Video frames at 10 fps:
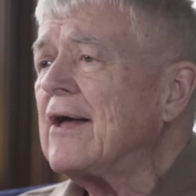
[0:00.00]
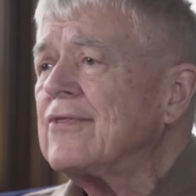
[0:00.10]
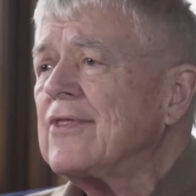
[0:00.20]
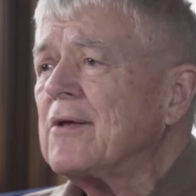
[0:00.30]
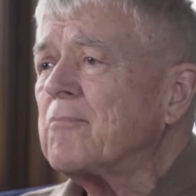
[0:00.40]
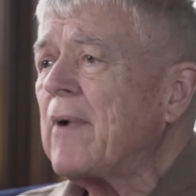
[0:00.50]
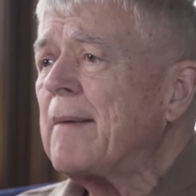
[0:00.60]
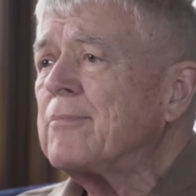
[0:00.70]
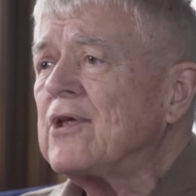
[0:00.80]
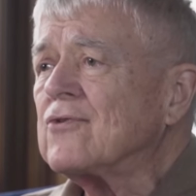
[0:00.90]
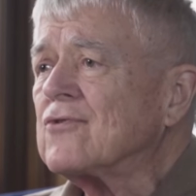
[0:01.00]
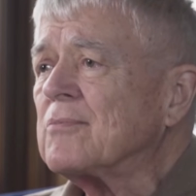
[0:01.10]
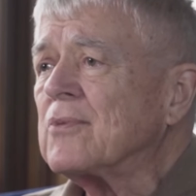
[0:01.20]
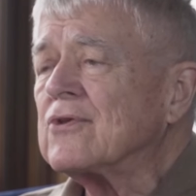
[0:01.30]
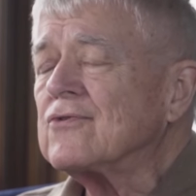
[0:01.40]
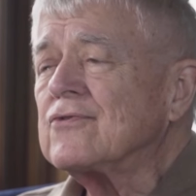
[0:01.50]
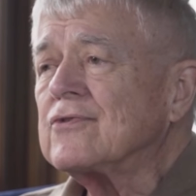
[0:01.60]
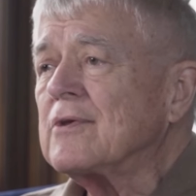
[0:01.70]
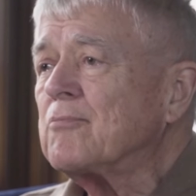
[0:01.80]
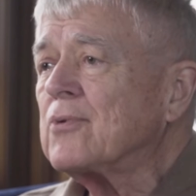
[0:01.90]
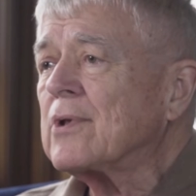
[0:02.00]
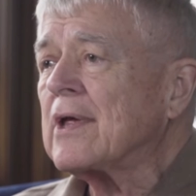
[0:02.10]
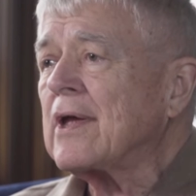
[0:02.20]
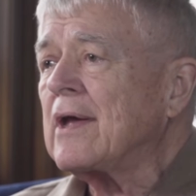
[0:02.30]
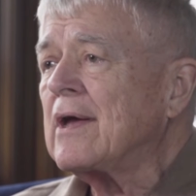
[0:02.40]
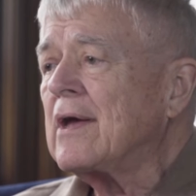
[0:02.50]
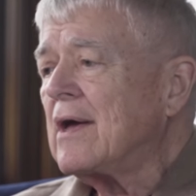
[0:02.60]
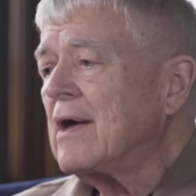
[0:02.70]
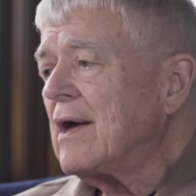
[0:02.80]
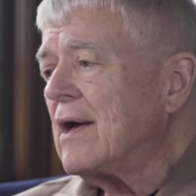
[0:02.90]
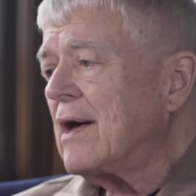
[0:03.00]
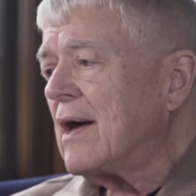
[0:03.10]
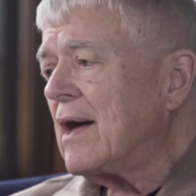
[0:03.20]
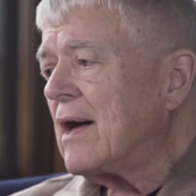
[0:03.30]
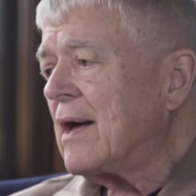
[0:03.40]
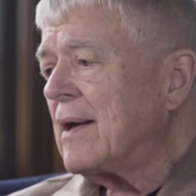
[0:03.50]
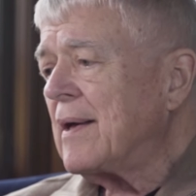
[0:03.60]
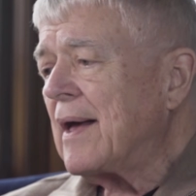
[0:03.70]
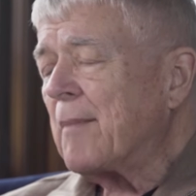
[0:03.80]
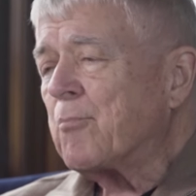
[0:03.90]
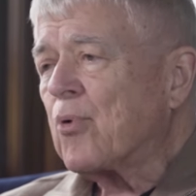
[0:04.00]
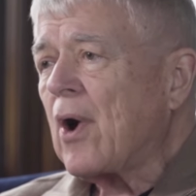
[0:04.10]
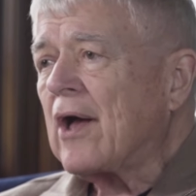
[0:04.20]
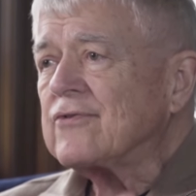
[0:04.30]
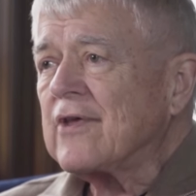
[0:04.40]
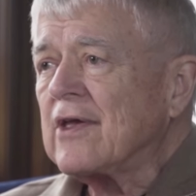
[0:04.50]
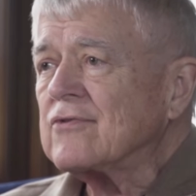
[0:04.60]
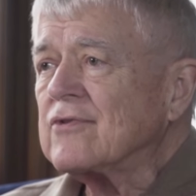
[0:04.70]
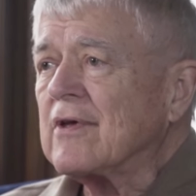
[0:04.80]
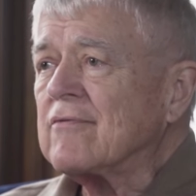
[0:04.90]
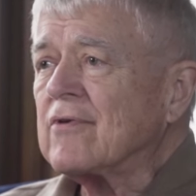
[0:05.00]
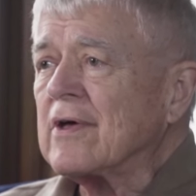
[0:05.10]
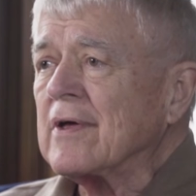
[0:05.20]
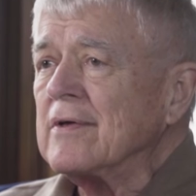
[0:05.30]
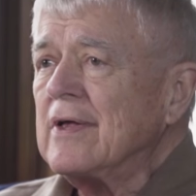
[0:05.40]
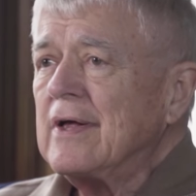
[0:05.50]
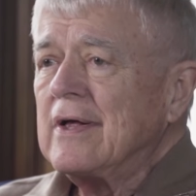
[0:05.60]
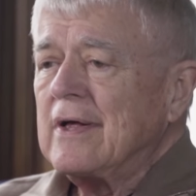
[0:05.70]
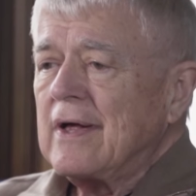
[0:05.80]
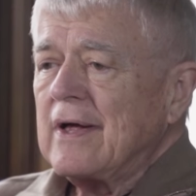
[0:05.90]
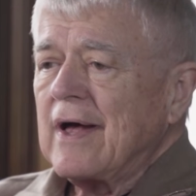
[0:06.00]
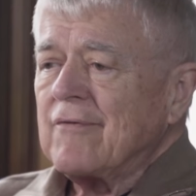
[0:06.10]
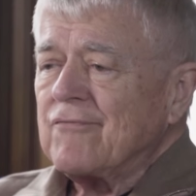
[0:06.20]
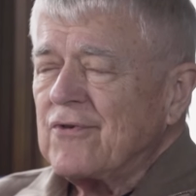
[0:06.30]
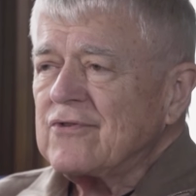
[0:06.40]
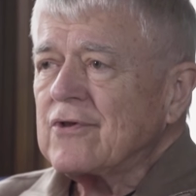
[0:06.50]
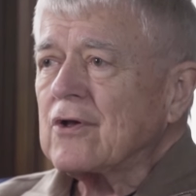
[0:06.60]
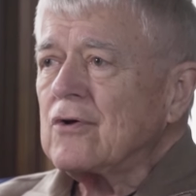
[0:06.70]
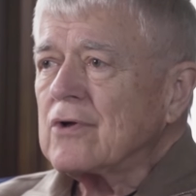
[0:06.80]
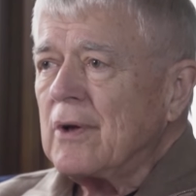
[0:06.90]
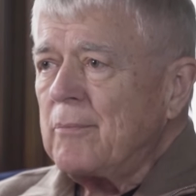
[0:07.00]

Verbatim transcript: I think baptism is simply uh, a process of a, a physical